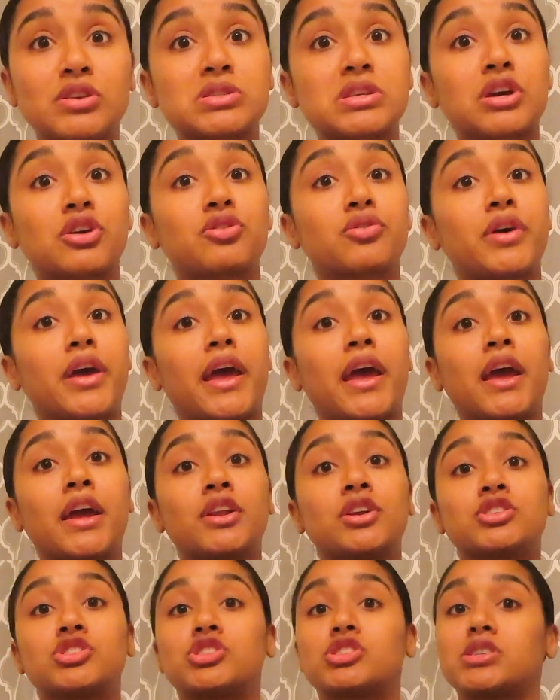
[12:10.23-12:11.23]
he's like, okay, and
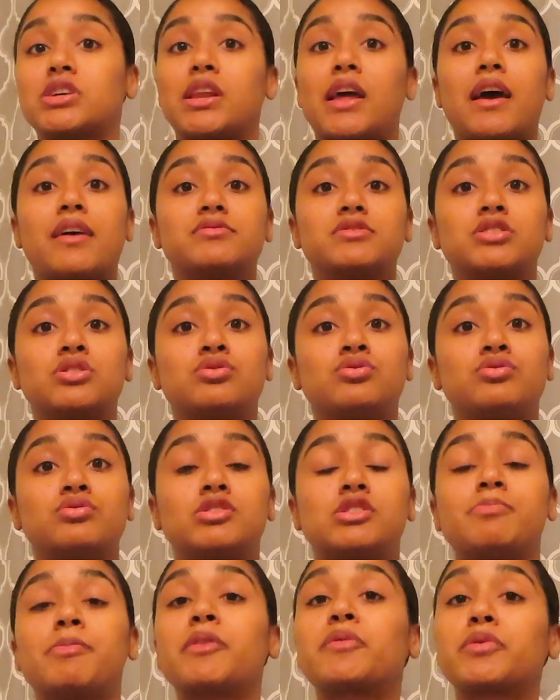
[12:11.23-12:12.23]
you're just gonna have to
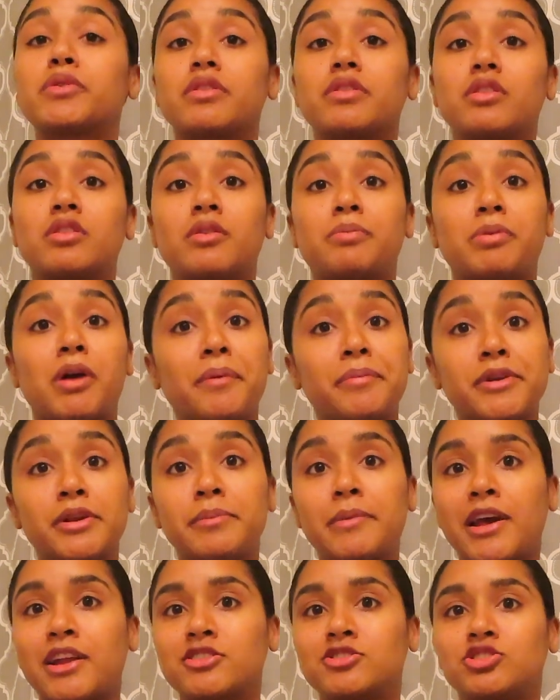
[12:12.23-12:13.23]
speak with the property
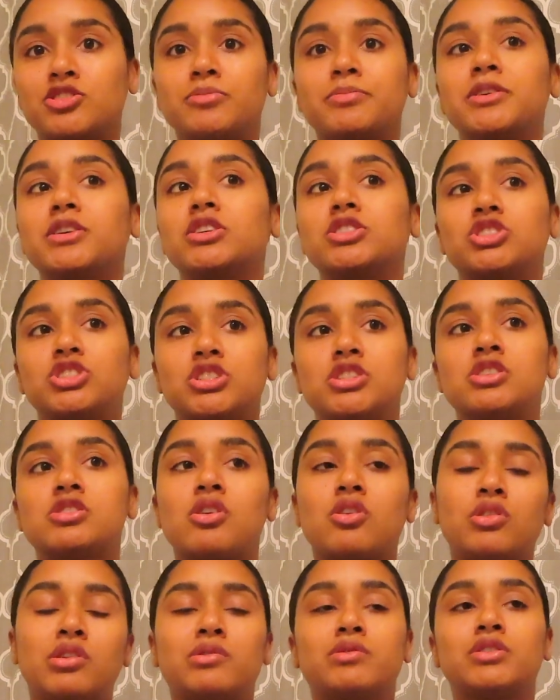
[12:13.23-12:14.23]
manager because she's the
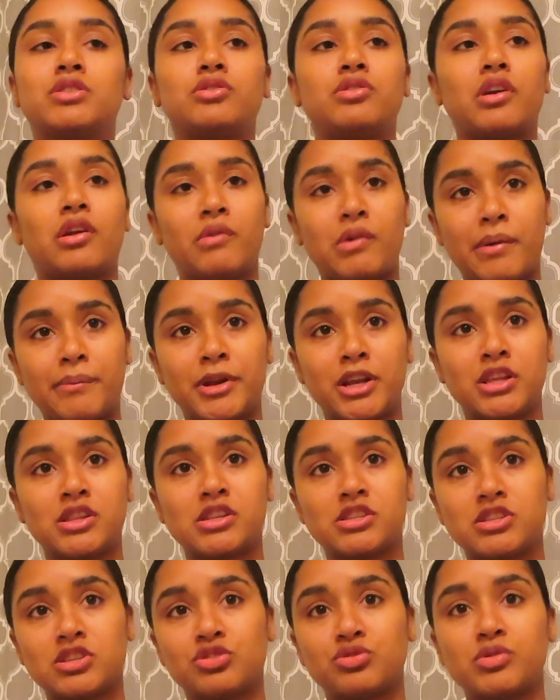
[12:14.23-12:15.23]
only one who can remedy the
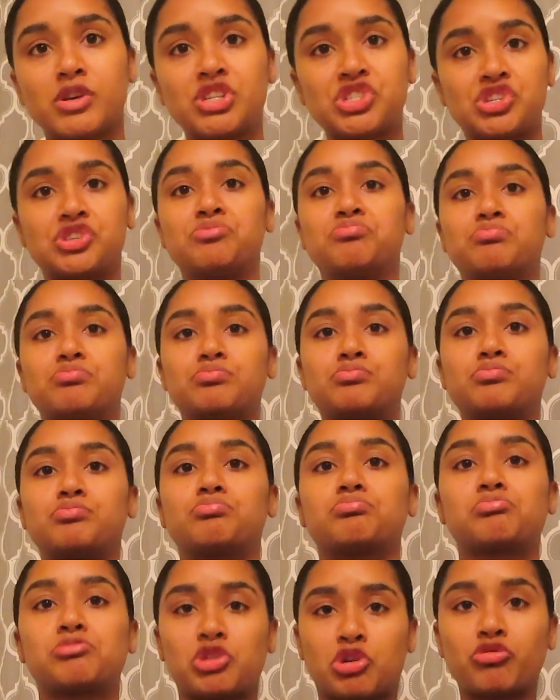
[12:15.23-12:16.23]
situation.
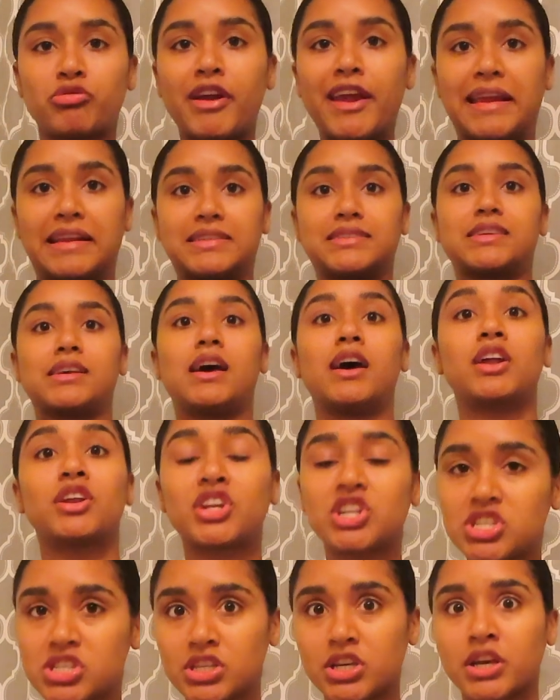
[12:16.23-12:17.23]
Great,
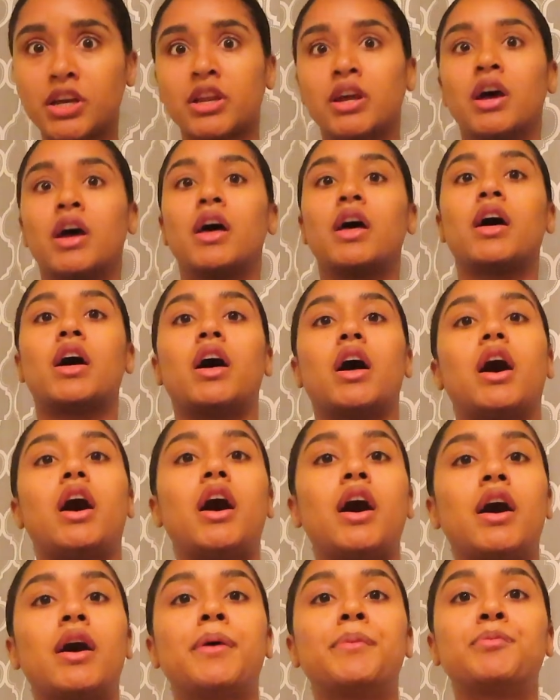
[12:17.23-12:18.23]
understood.
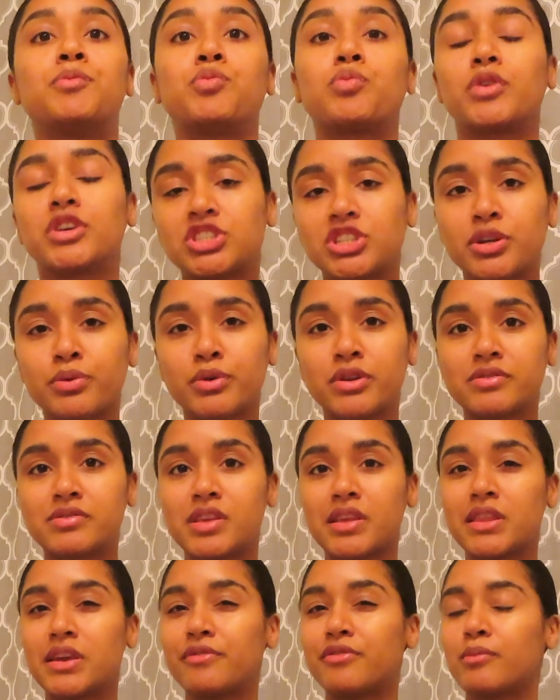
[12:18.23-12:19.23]
Wish he would have
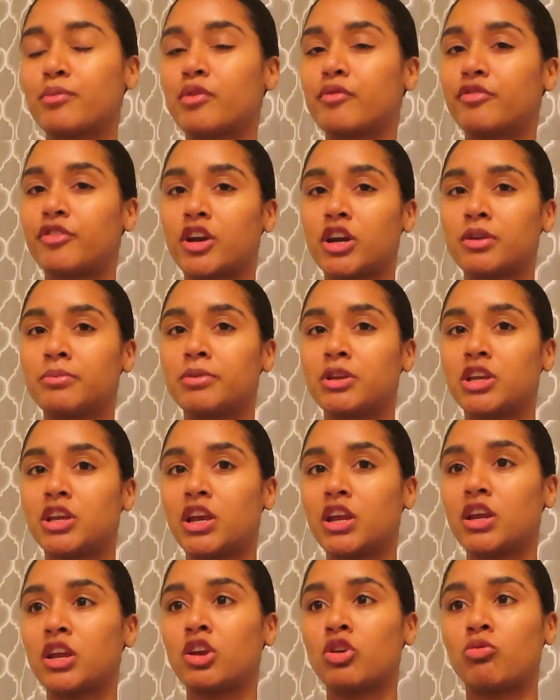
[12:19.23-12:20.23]
said that from the very
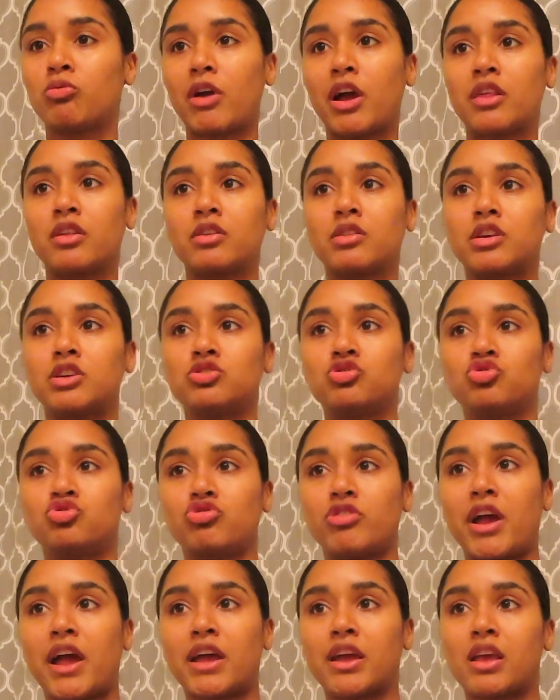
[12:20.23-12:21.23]
beginning rather than
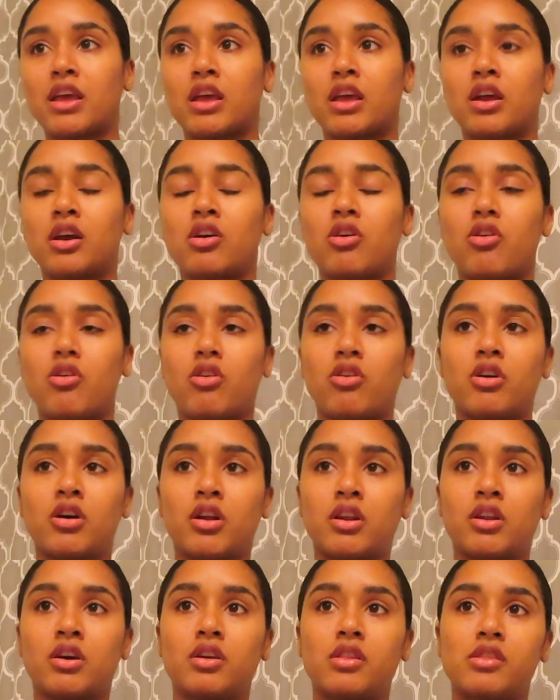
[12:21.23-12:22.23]
dragging
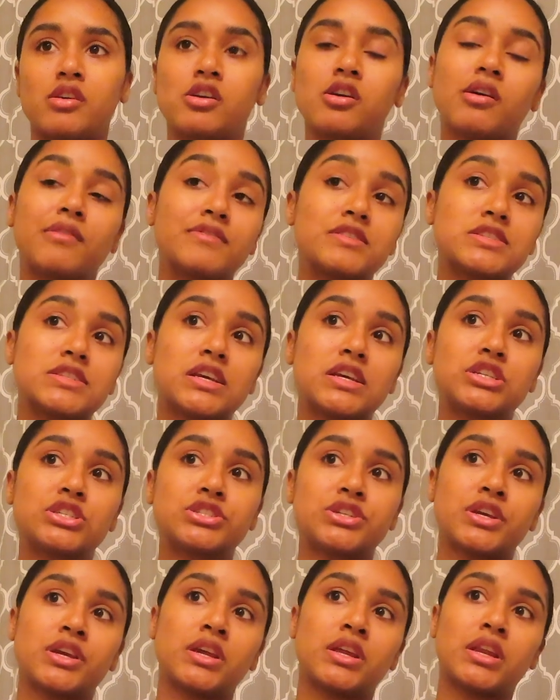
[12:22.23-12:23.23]
on the
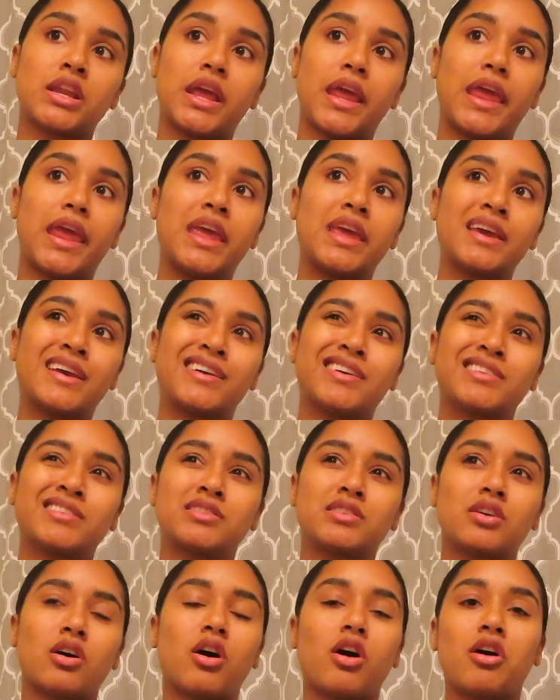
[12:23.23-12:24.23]
conversation
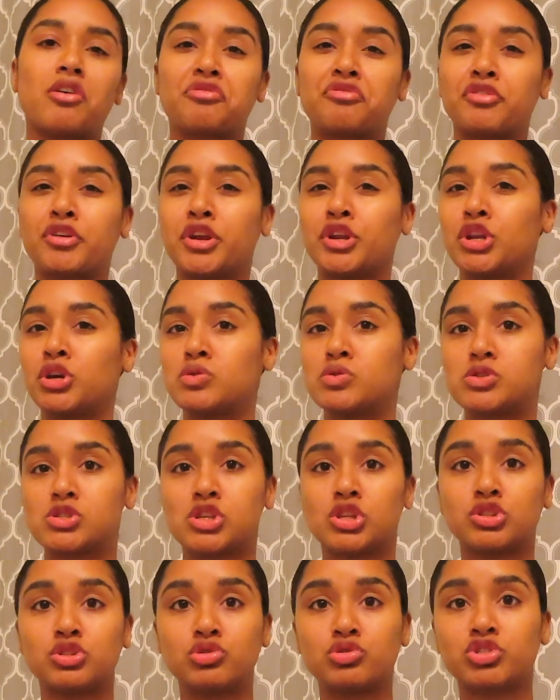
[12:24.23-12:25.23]
and offering no
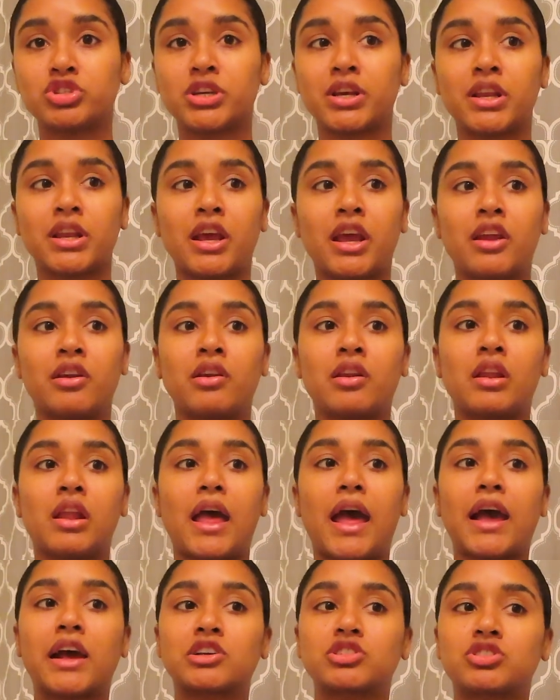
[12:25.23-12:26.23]
solution and
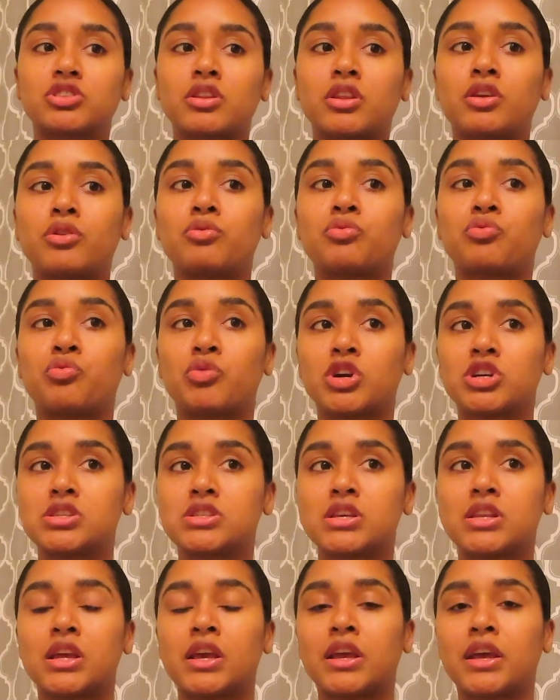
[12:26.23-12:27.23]
actually
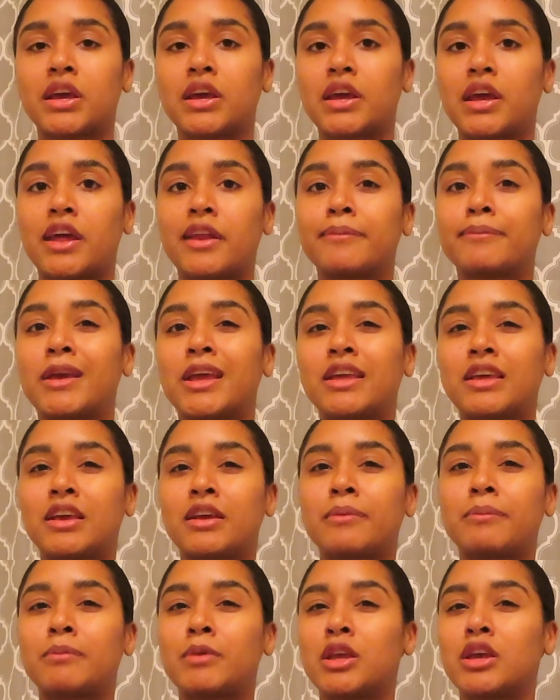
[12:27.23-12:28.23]
worsening it and
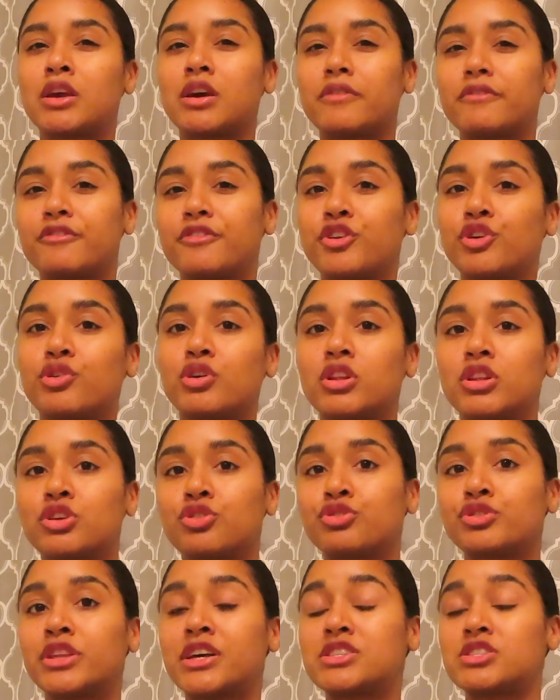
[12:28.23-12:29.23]
making me feel a
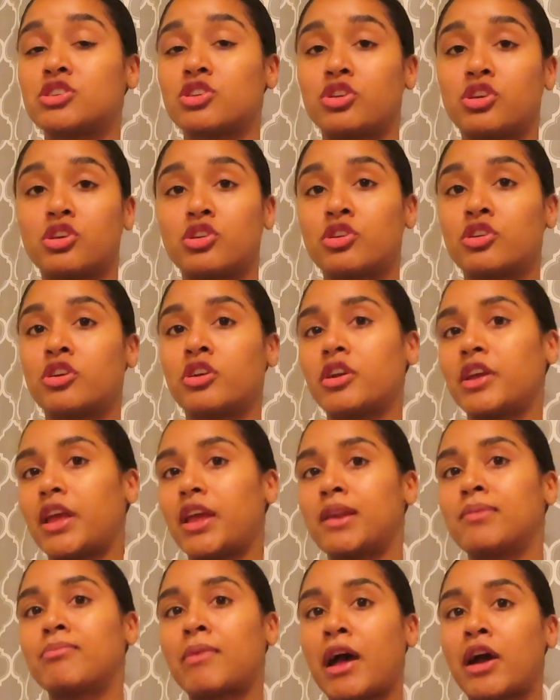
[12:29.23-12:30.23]
little less secure
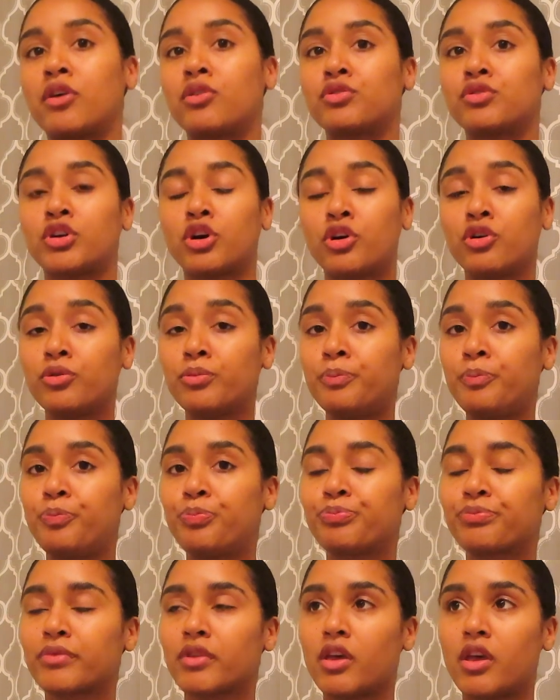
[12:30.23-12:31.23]
in my own home.
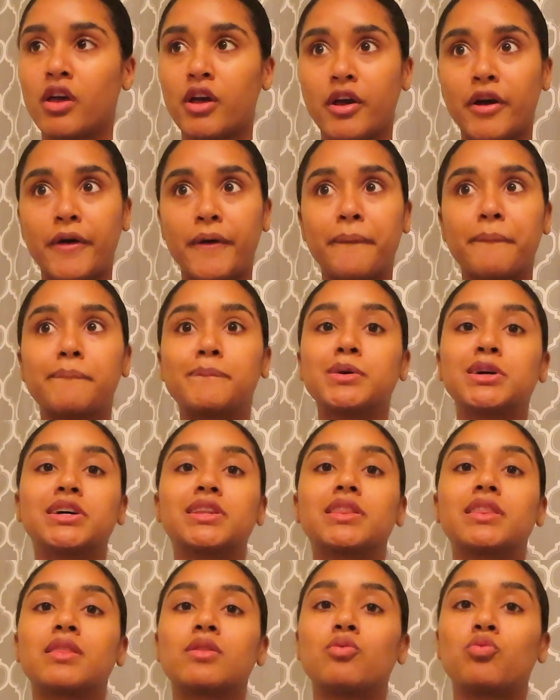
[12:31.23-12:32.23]

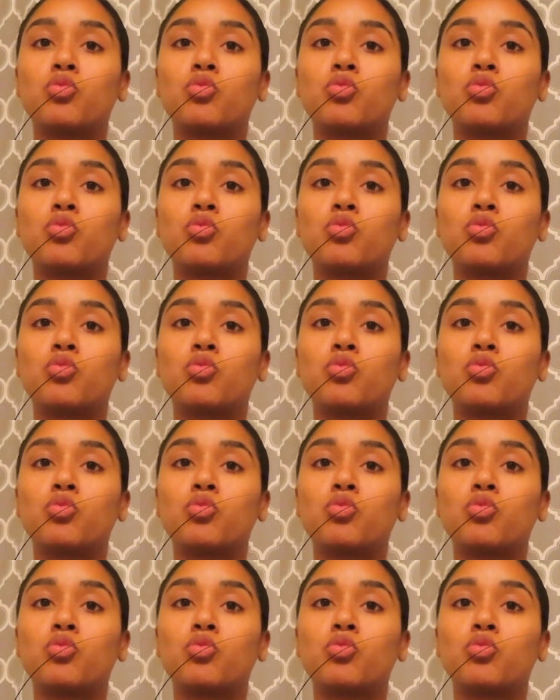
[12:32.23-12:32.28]
But